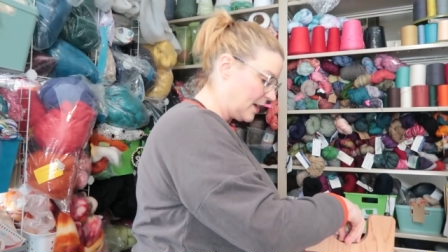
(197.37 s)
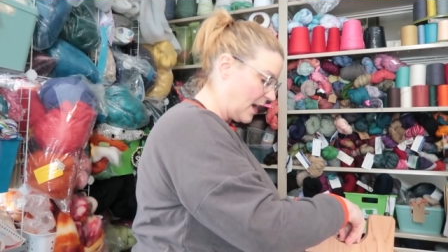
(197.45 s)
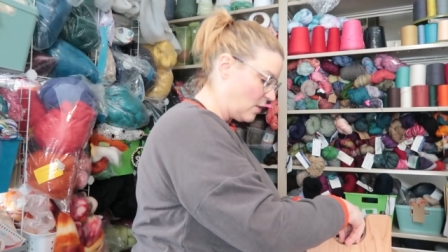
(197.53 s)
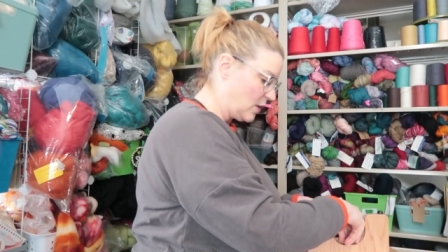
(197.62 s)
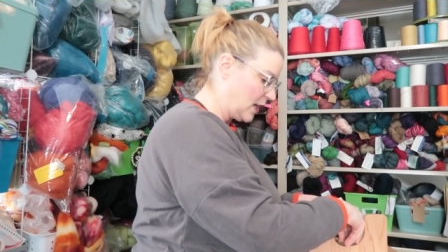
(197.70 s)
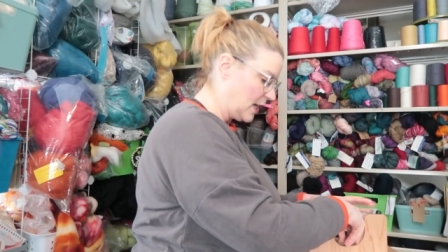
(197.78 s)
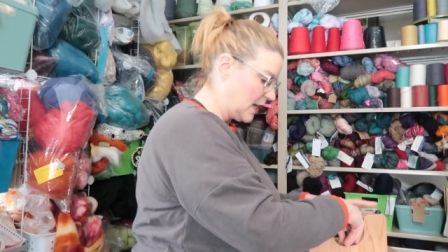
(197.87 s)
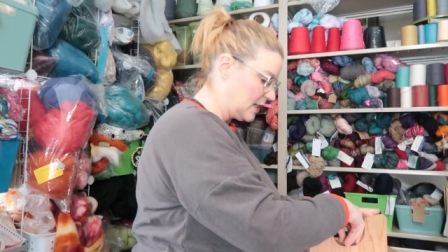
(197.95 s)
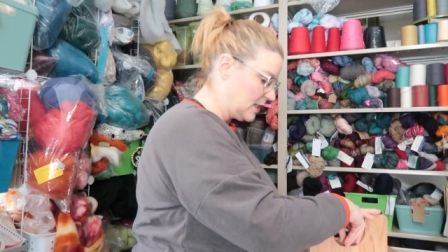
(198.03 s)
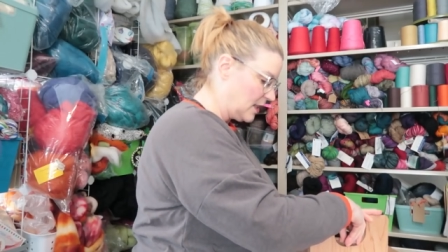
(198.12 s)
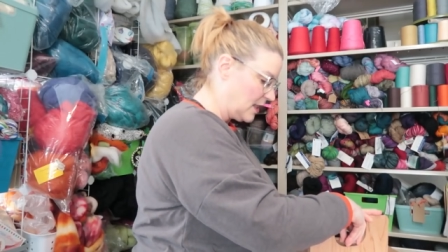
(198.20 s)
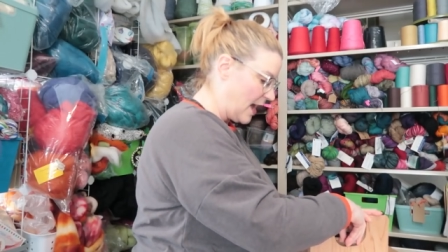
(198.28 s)
accounting, and I
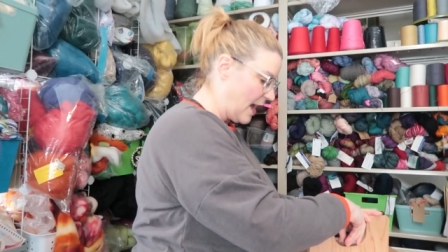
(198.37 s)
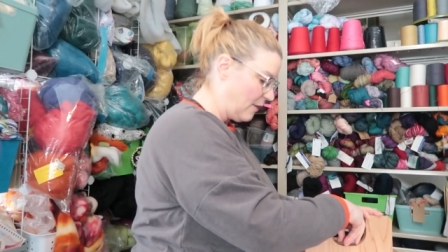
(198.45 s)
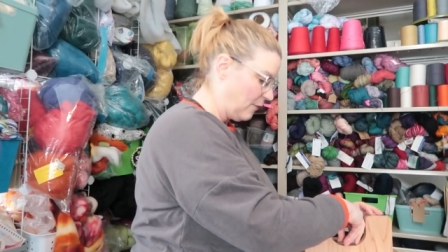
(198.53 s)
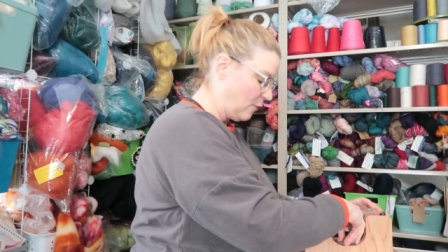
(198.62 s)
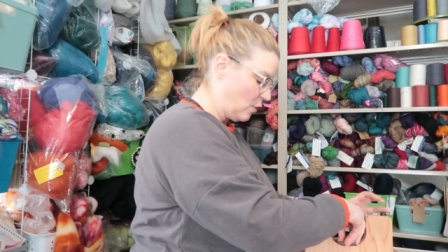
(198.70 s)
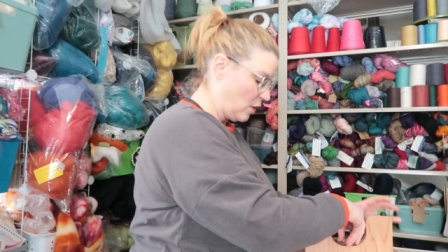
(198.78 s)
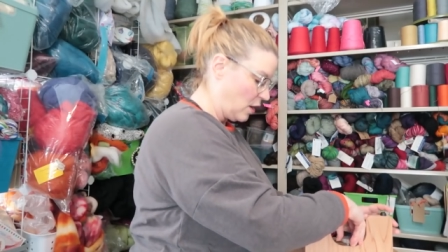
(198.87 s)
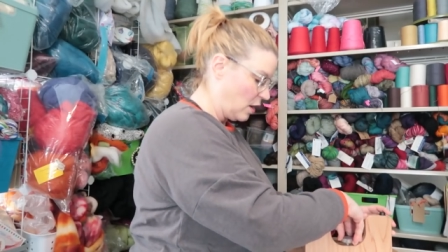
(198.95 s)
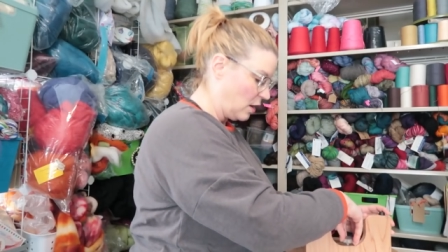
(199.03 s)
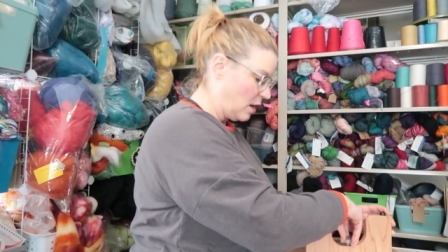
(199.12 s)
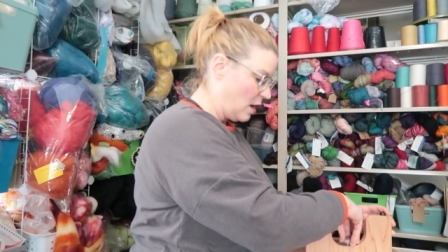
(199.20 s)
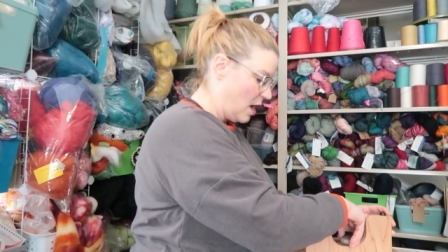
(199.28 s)
did that
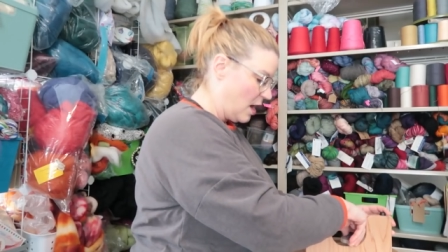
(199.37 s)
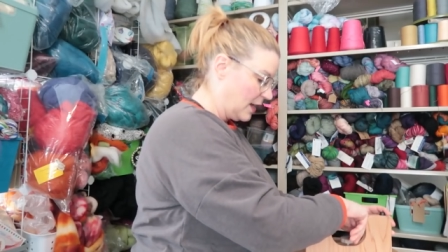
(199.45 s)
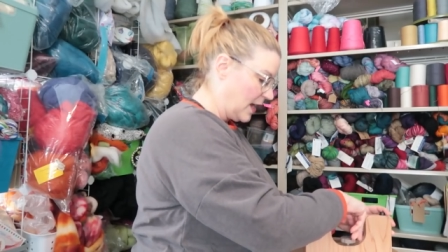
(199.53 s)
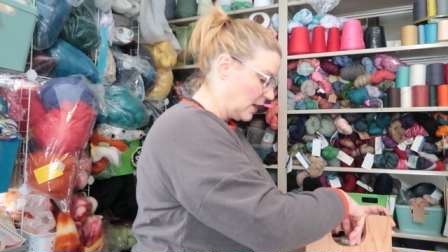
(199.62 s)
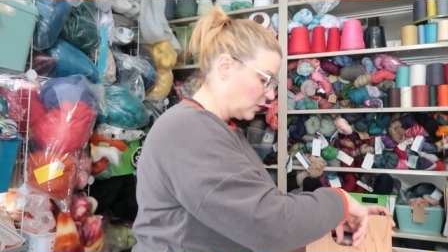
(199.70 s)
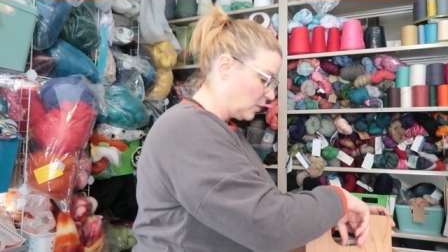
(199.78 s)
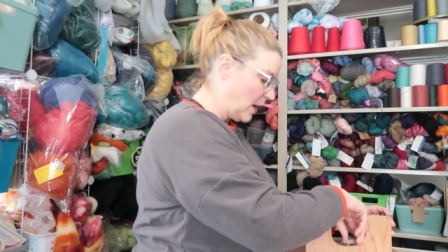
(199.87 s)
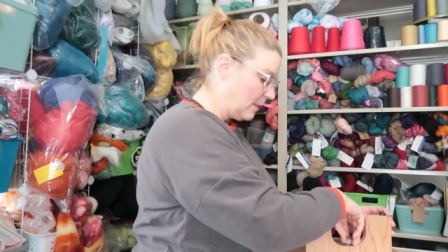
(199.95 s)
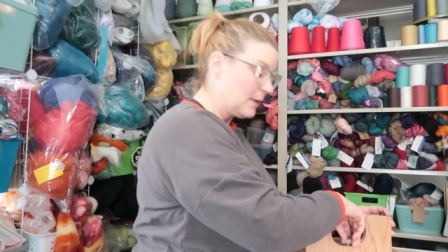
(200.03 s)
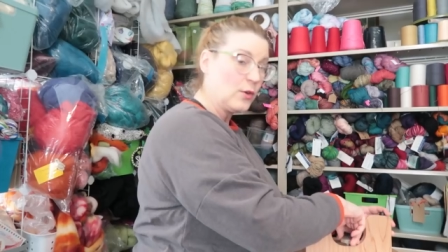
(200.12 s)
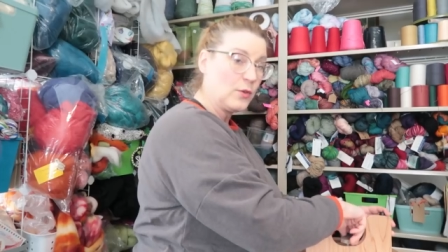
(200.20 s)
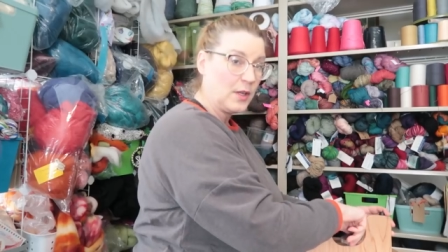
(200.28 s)
for, gosh,
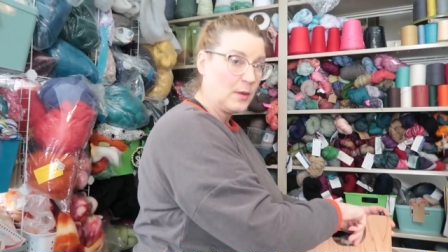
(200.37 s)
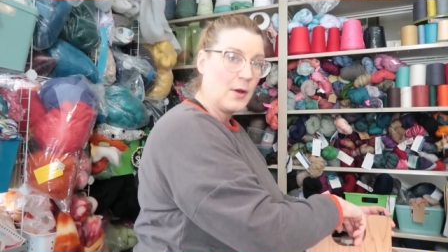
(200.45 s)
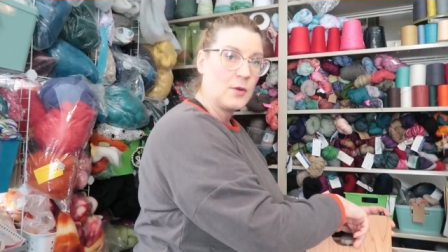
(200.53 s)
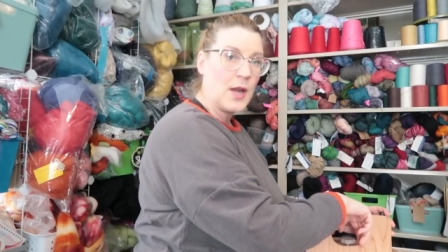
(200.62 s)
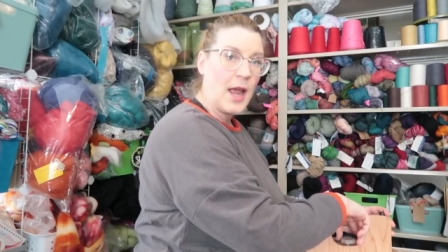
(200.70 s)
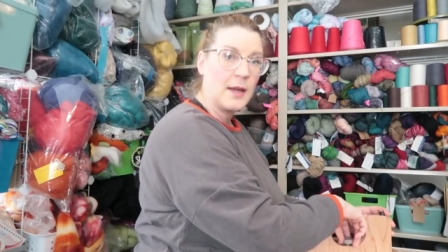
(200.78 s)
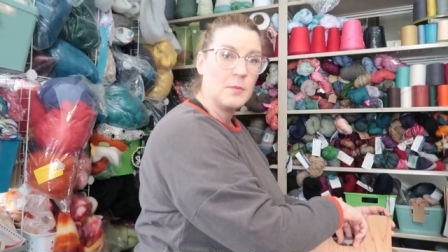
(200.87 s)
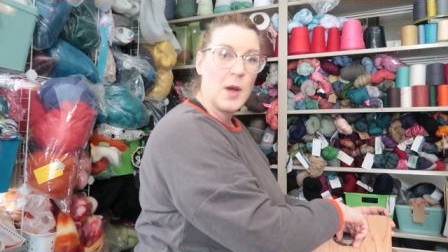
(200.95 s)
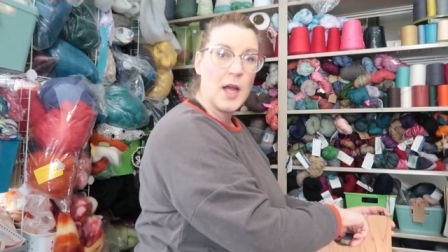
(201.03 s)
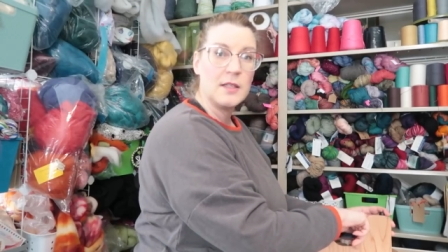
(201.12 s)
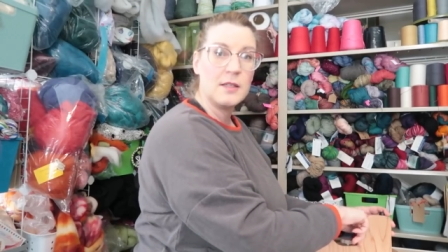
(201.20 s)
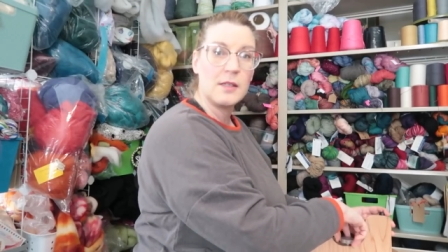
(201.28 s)
probably only about 9
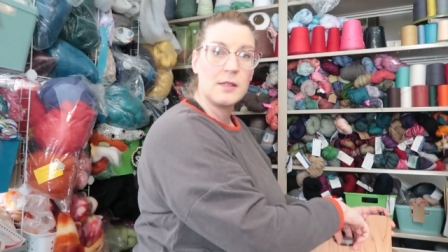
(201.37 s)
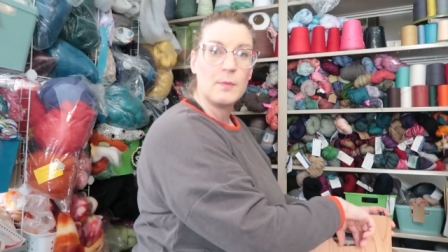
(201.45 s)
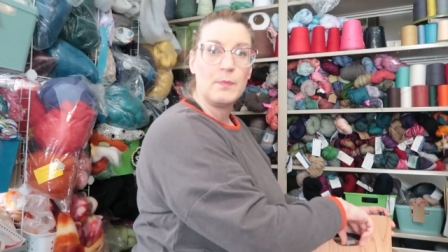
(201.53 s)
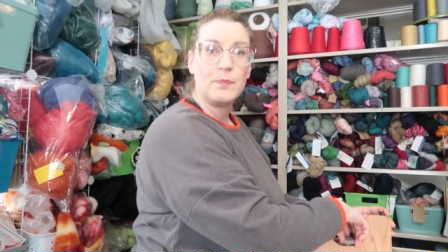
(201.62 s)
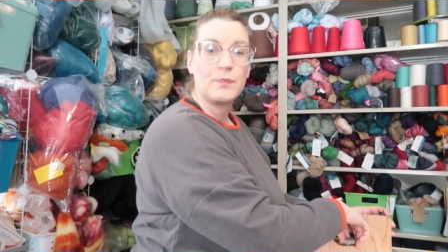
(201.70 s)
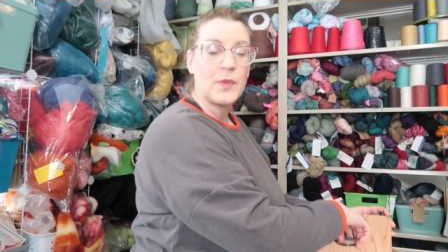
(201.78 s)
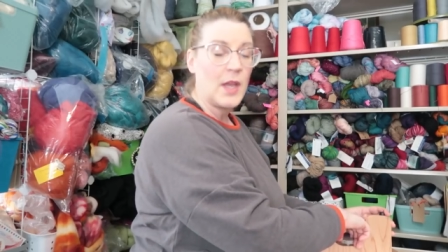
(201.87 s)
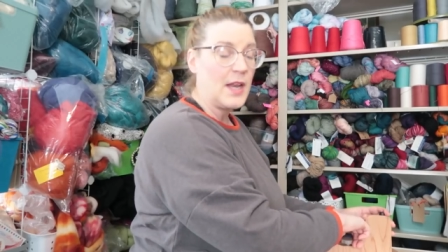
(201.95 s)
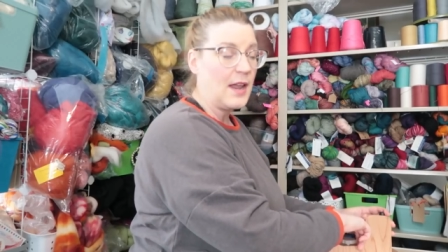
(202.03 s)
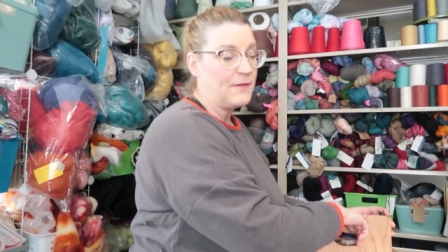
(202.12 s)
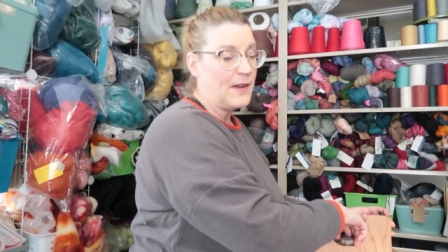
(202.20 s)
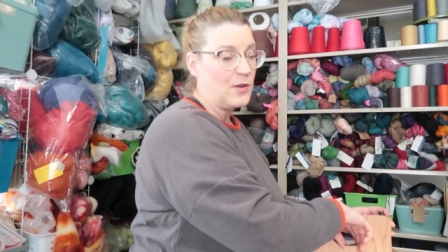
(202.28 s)
months,
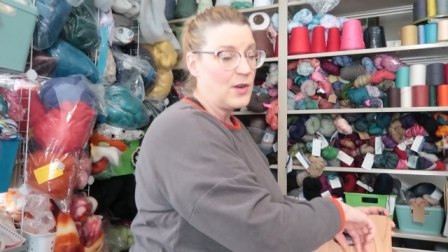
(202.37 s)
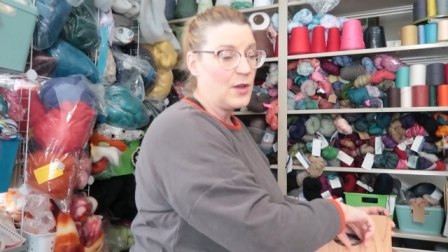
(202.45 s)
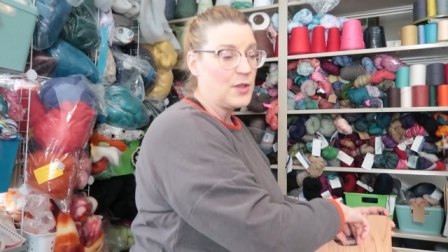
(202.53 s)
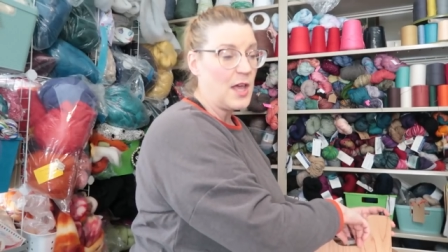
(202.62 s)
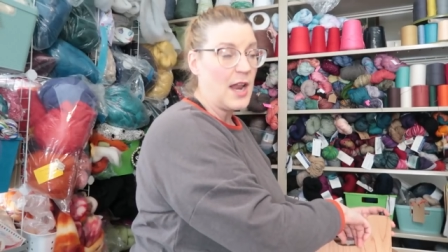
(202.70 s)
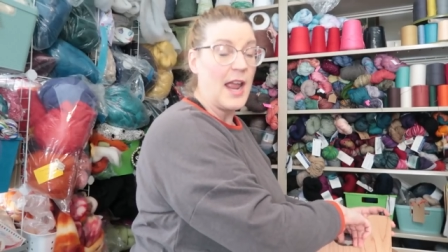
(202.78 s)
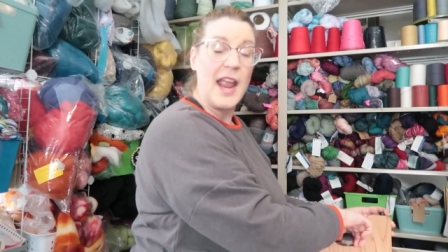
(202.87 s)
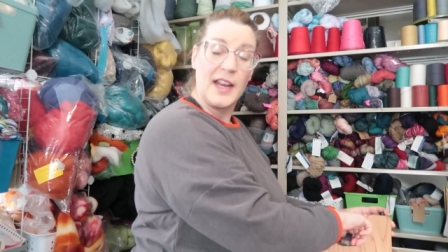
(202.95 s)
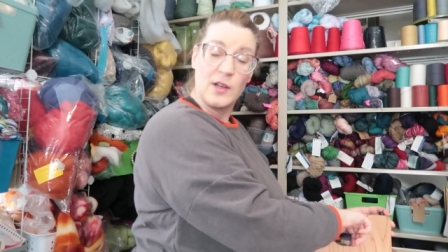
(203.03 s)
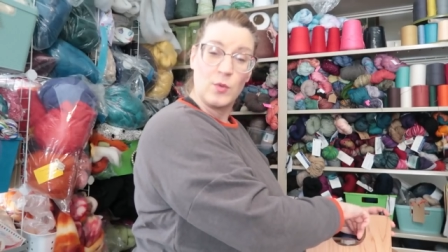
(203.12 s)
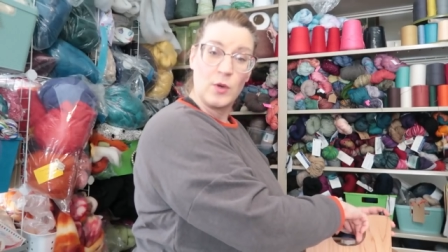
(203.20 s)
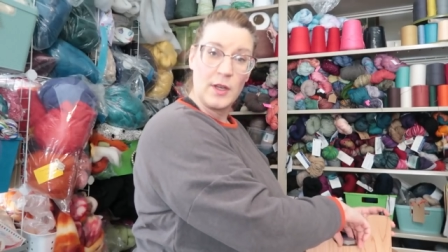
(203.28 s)
and I found out that I
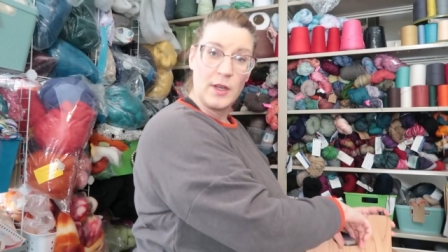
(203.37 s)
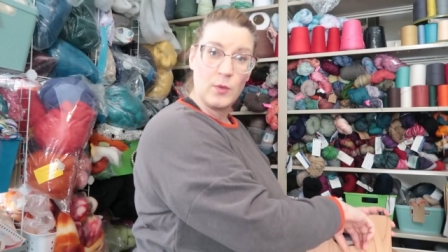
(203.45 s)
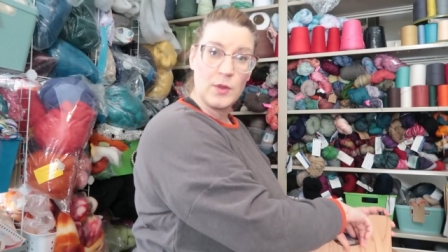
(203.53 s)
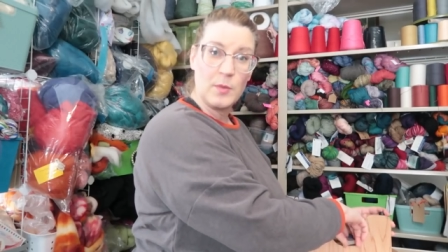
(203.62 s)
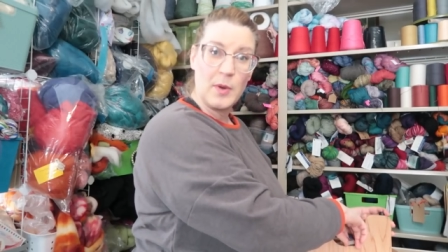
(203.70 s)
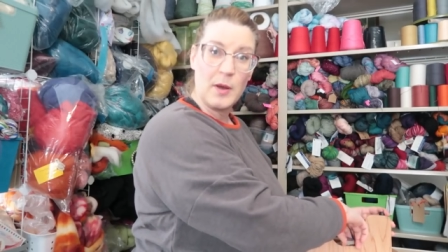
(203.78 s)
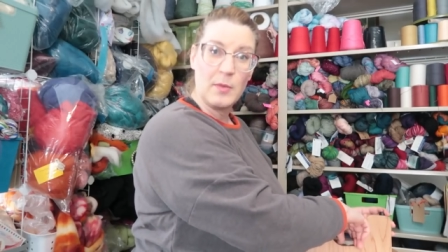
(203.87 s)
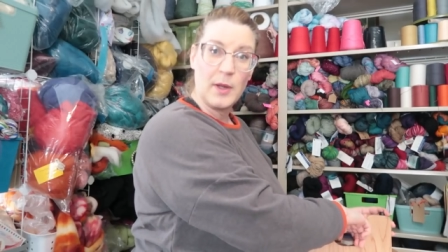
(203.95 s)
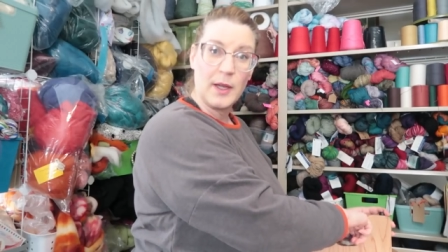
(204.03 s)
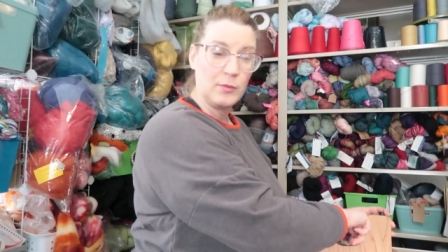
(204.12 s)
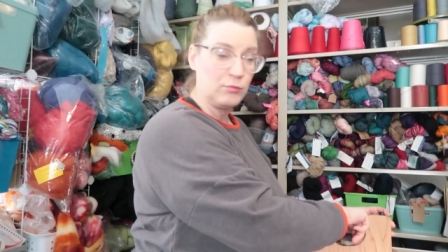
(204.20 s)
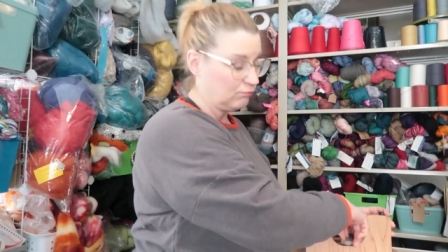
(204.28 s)
hated working with the public.